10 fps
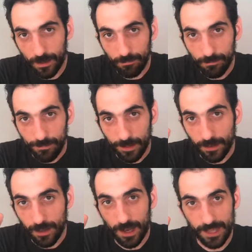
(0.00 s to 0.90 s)
in the
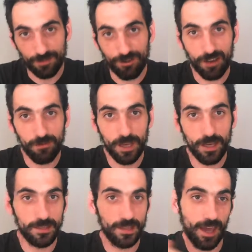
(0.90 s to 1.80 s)
last 5
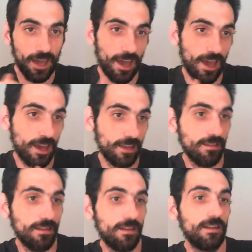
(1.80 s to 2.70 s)
minutes I had
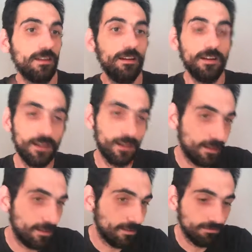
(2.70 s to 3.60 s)

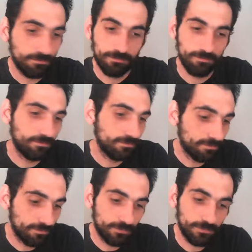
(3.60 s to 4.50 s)

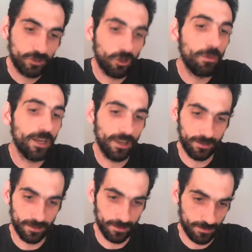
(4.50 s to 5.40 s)
so many
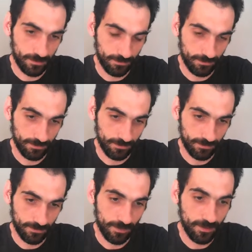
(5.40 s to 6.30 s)
errors.
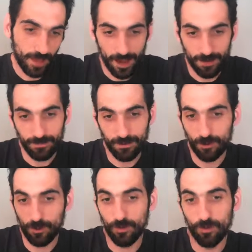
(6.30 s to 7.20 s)
Then
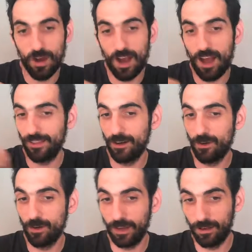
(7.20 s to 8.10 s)
you either
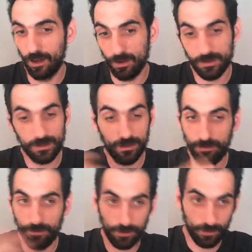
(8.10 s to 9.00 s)
look at logs if
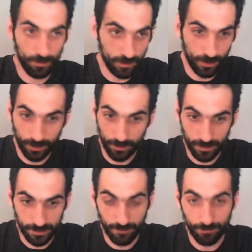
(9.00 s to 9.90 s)
you use Loki or
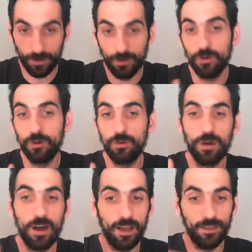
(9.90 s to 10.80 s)
something, or you
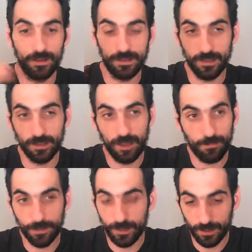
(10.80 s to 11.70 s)
either set up
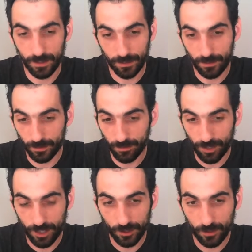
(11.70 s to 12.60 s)
the
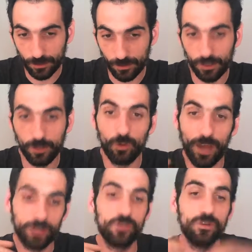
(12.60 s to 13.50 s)
notification controller to
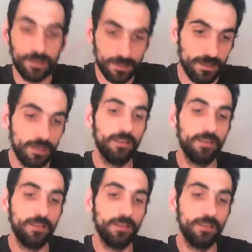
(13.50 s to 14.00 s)
actually see the